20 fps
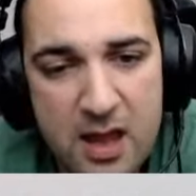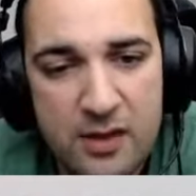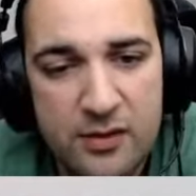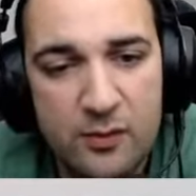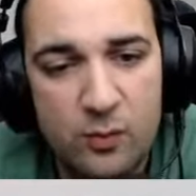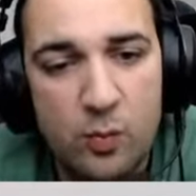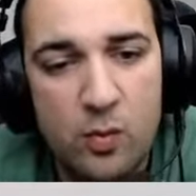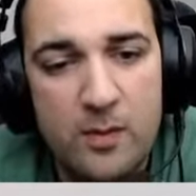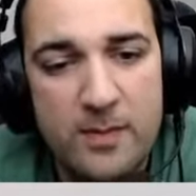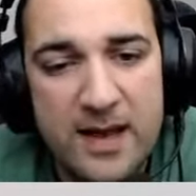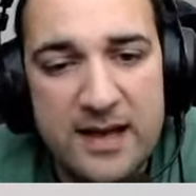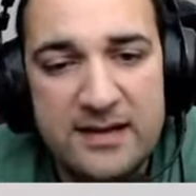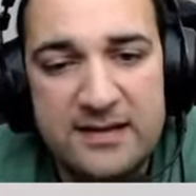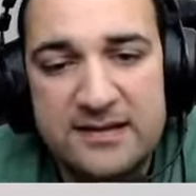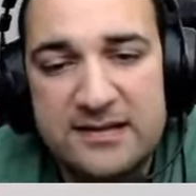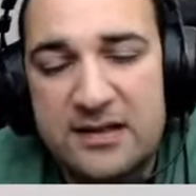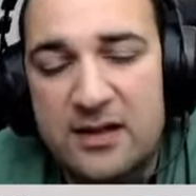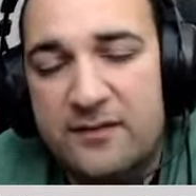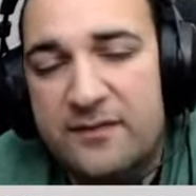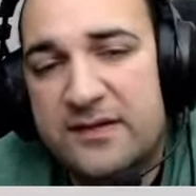The Warband
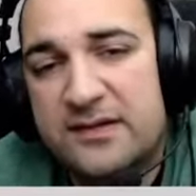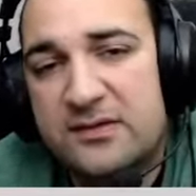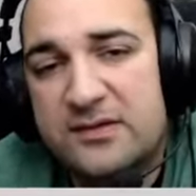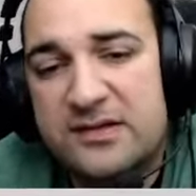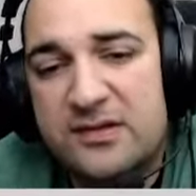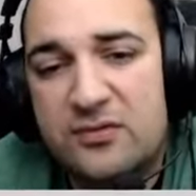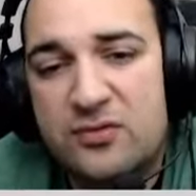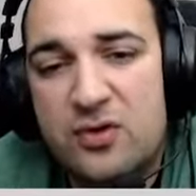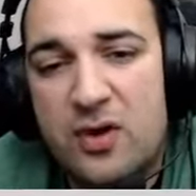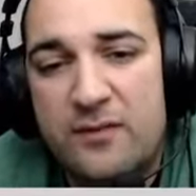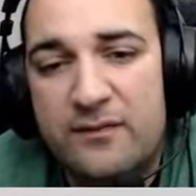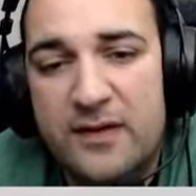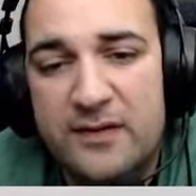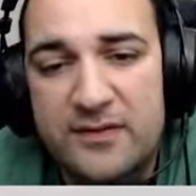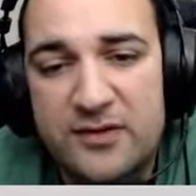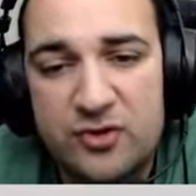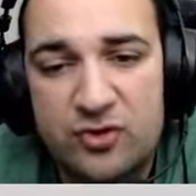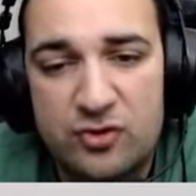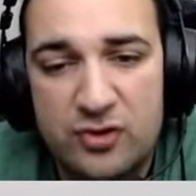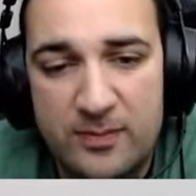itself is also not
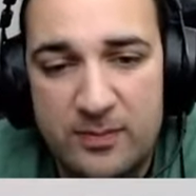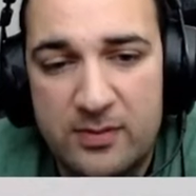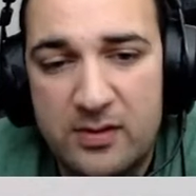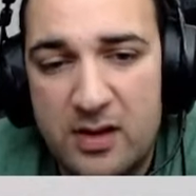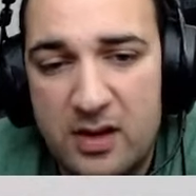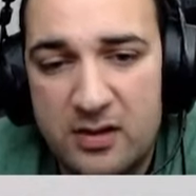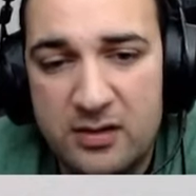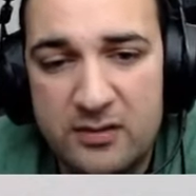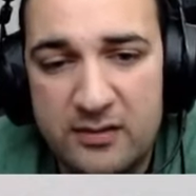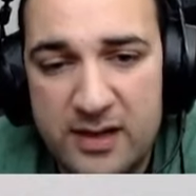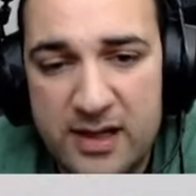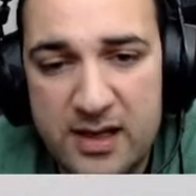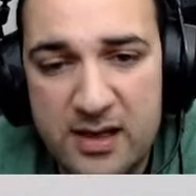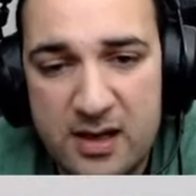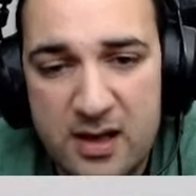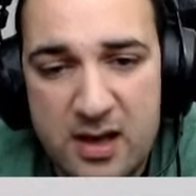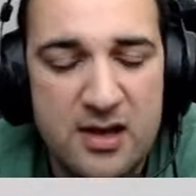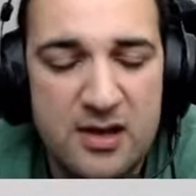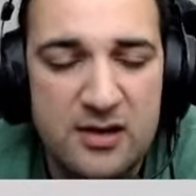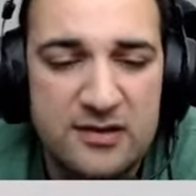very triple hungry,
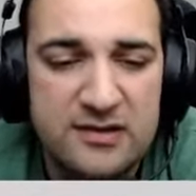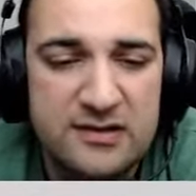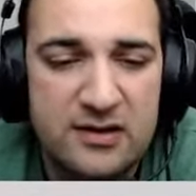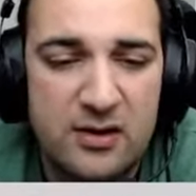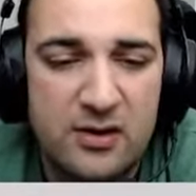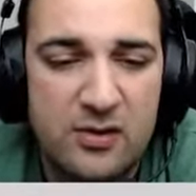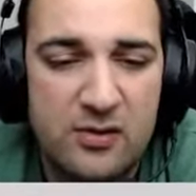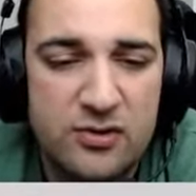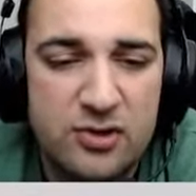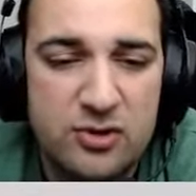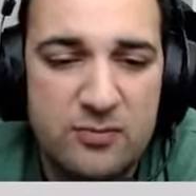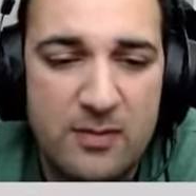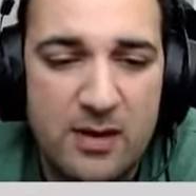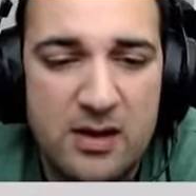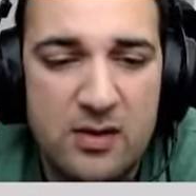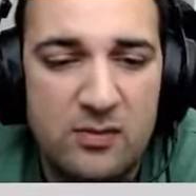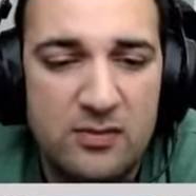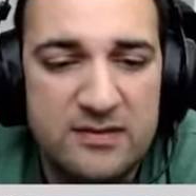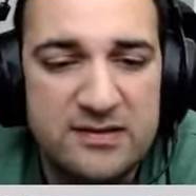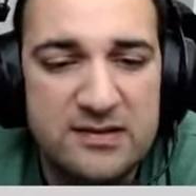so you
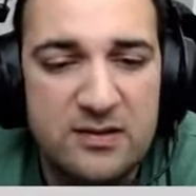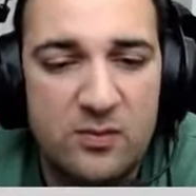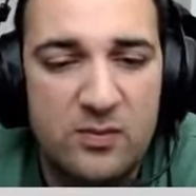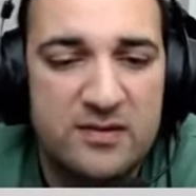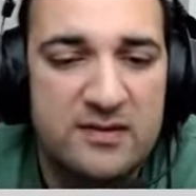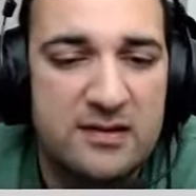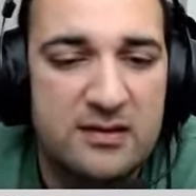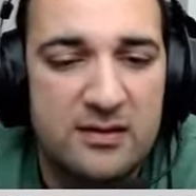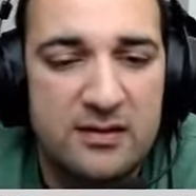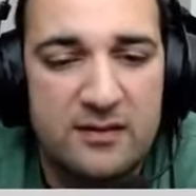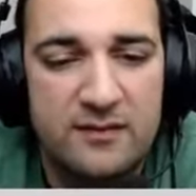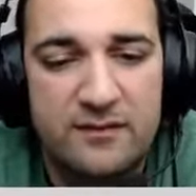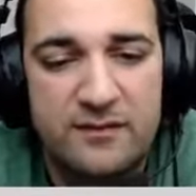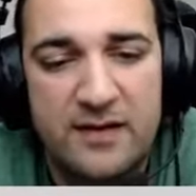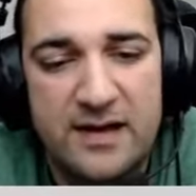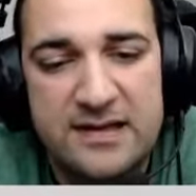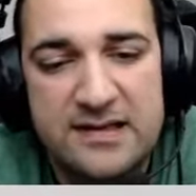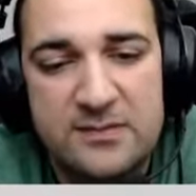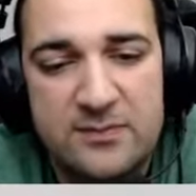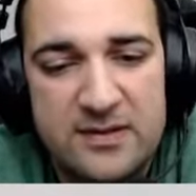might also want to look at
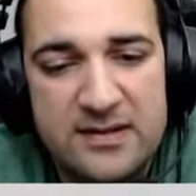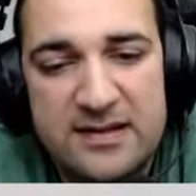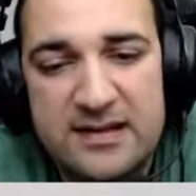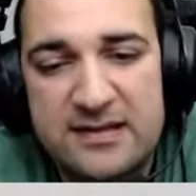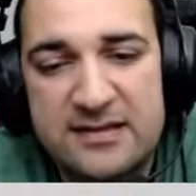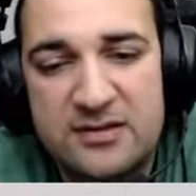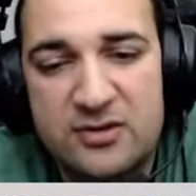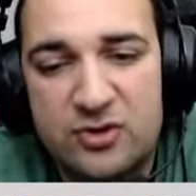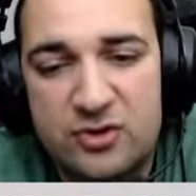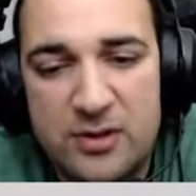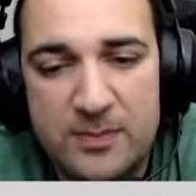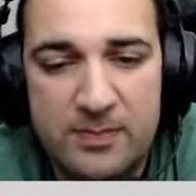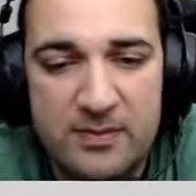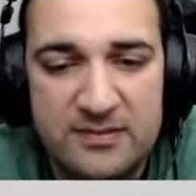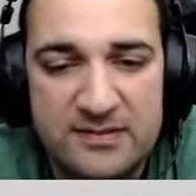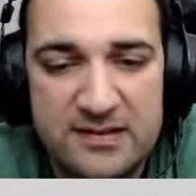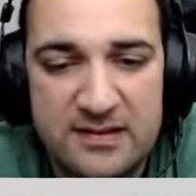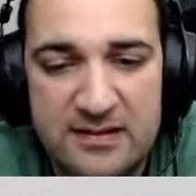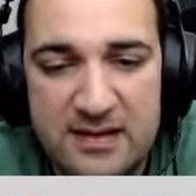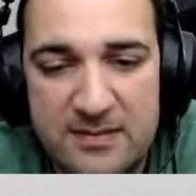fighters with decent
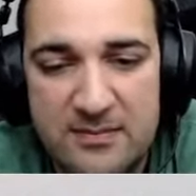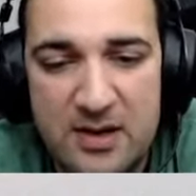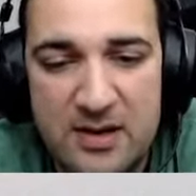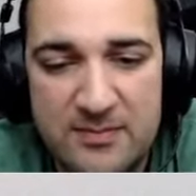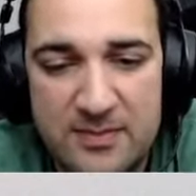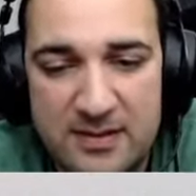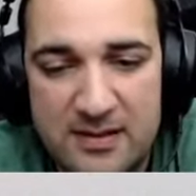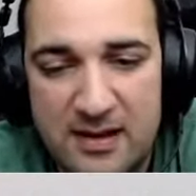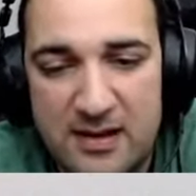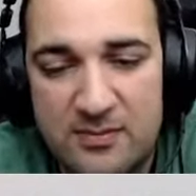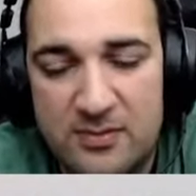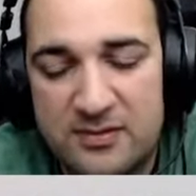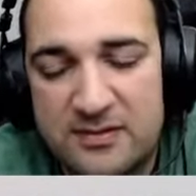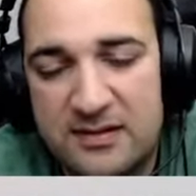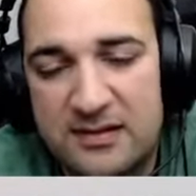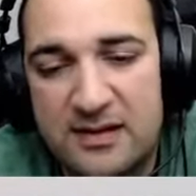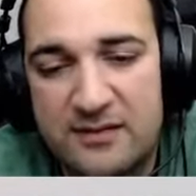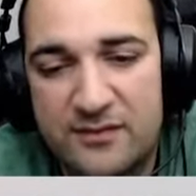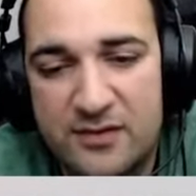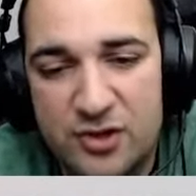triples that they might be able
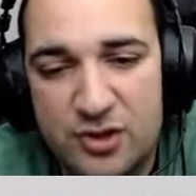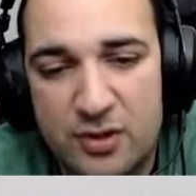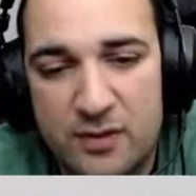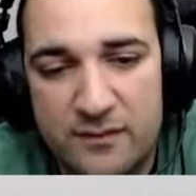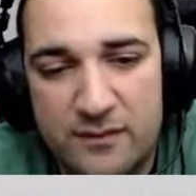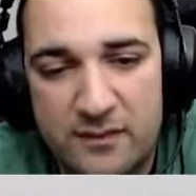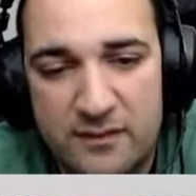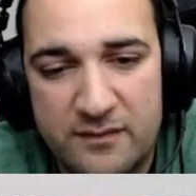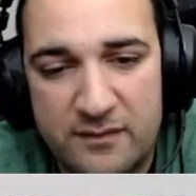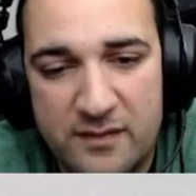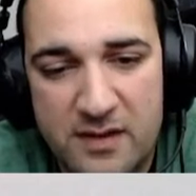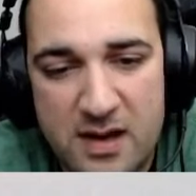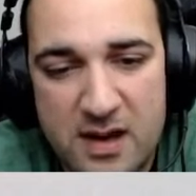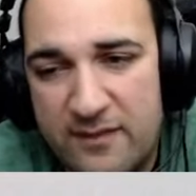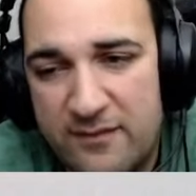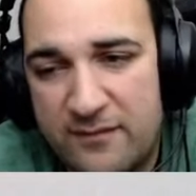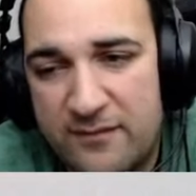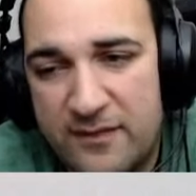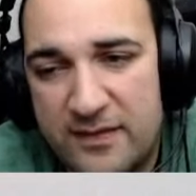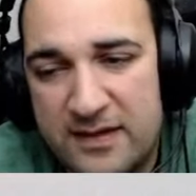to leverage off of.
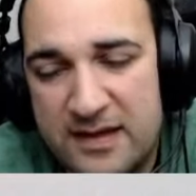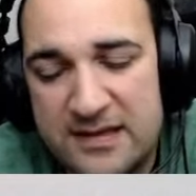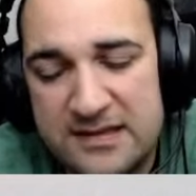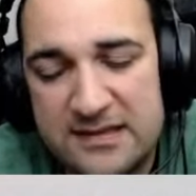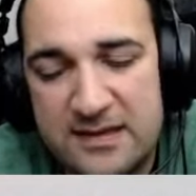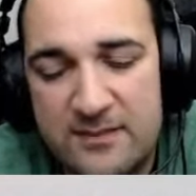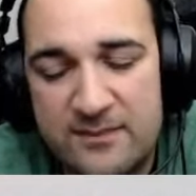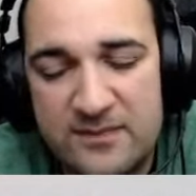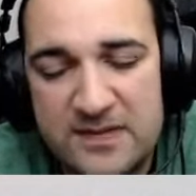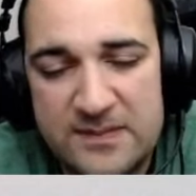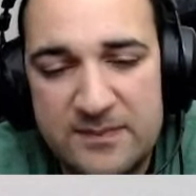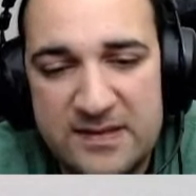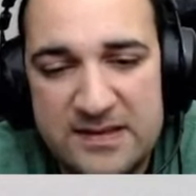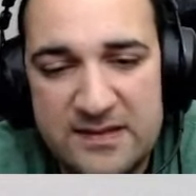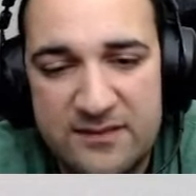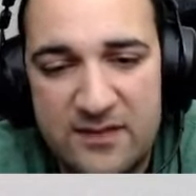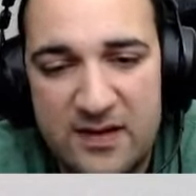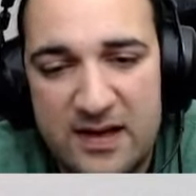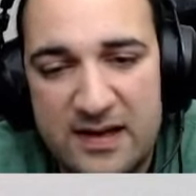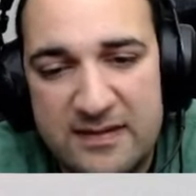For this, I'm
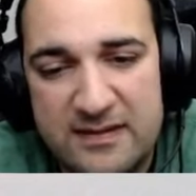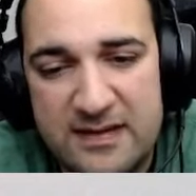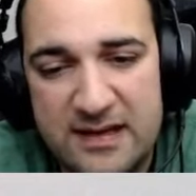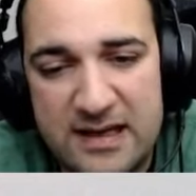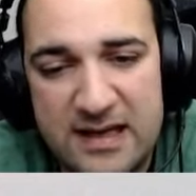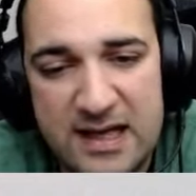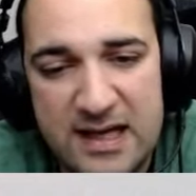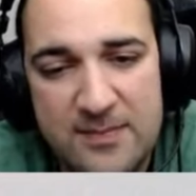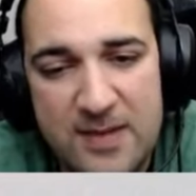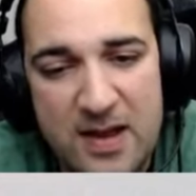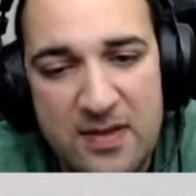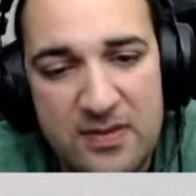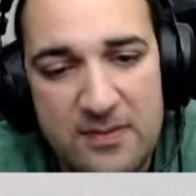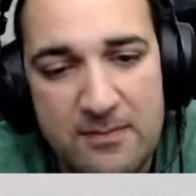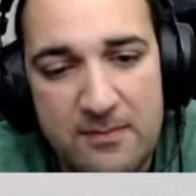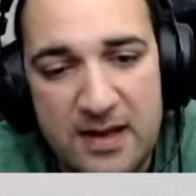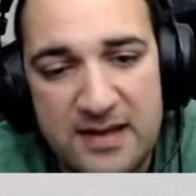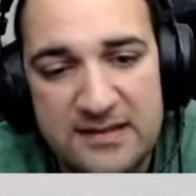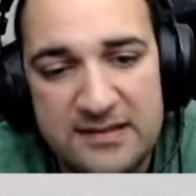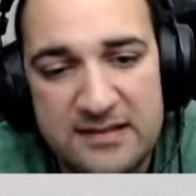specifically thinking about the
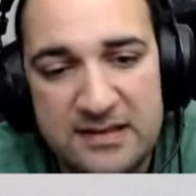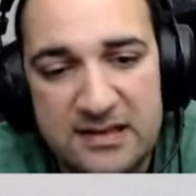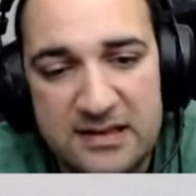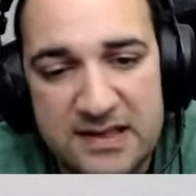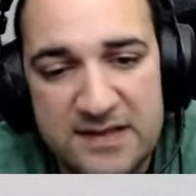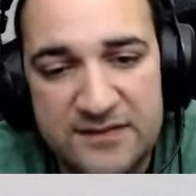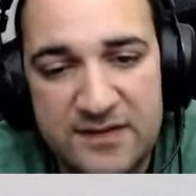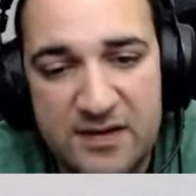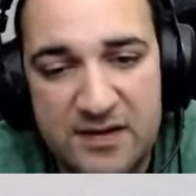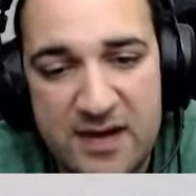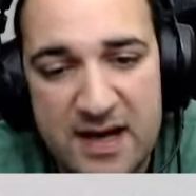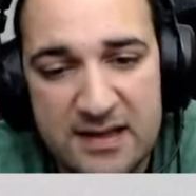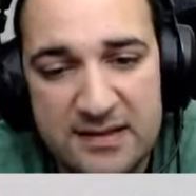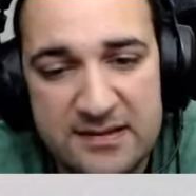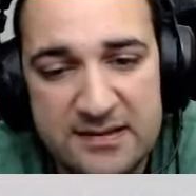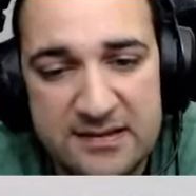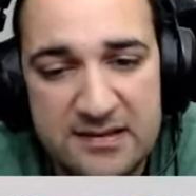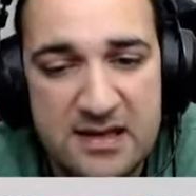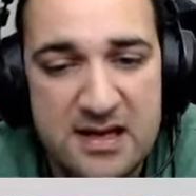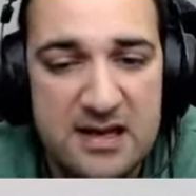Mindstealer
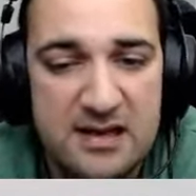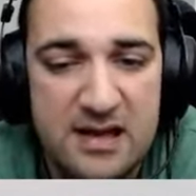Spherinx.